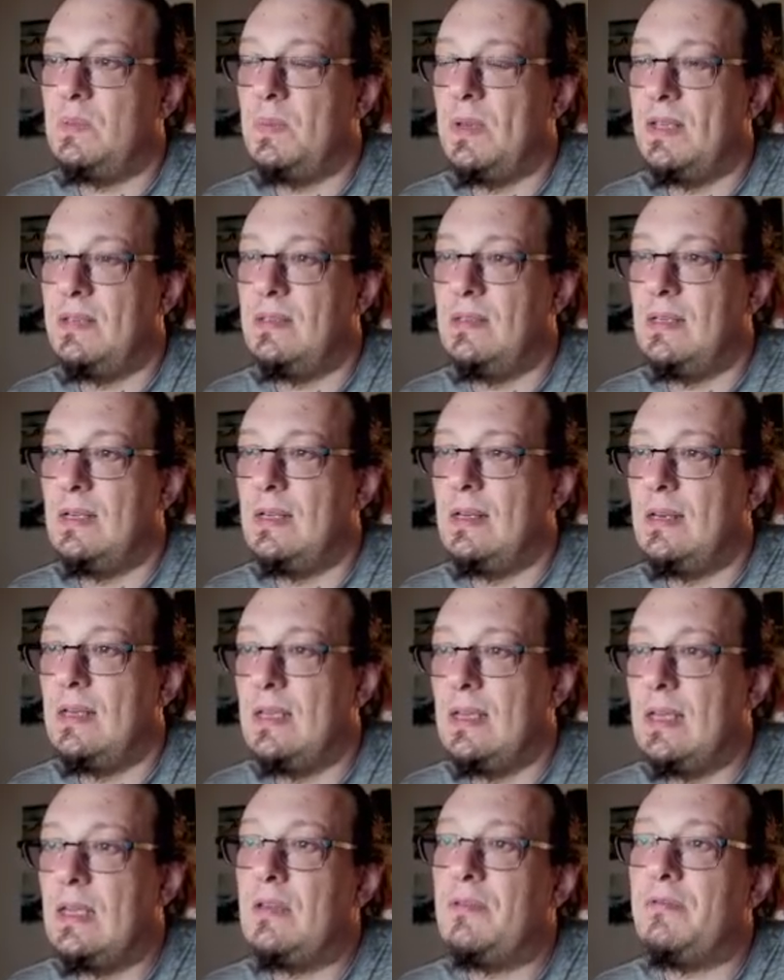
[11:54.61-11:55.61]

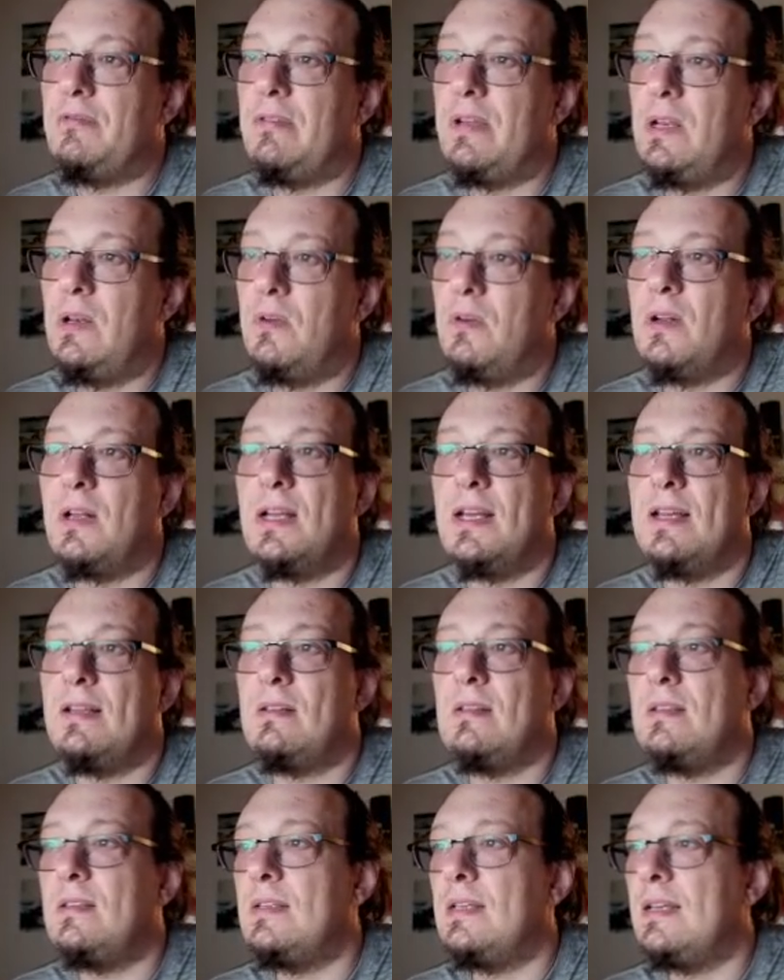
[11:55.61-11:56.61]
basically, if we look at
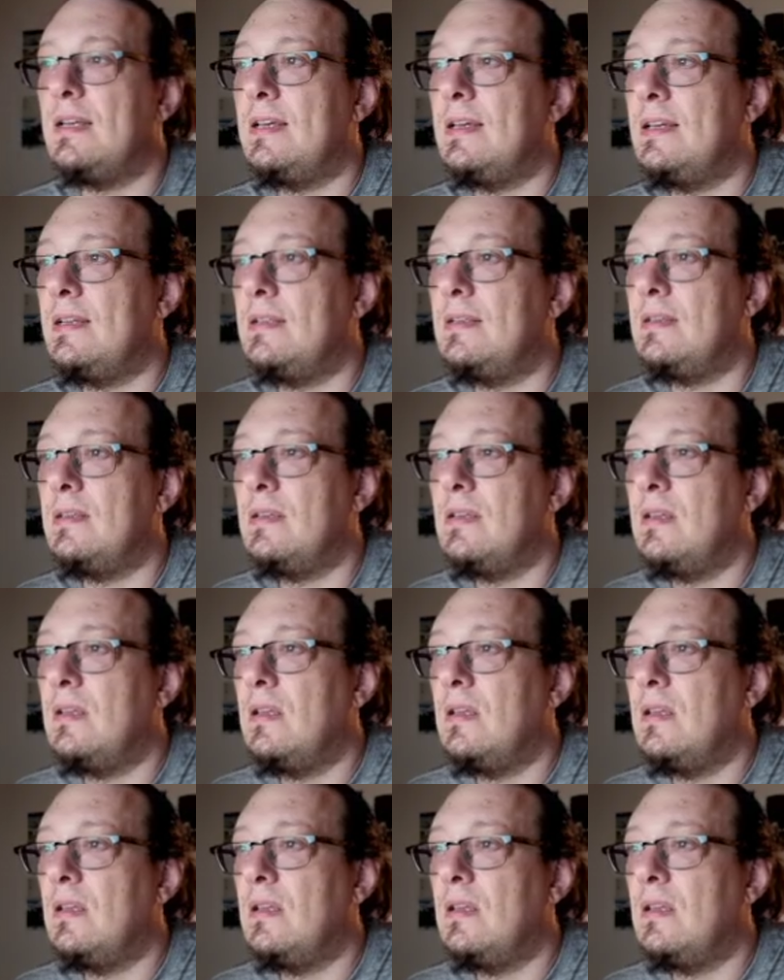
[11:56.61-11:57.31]
that,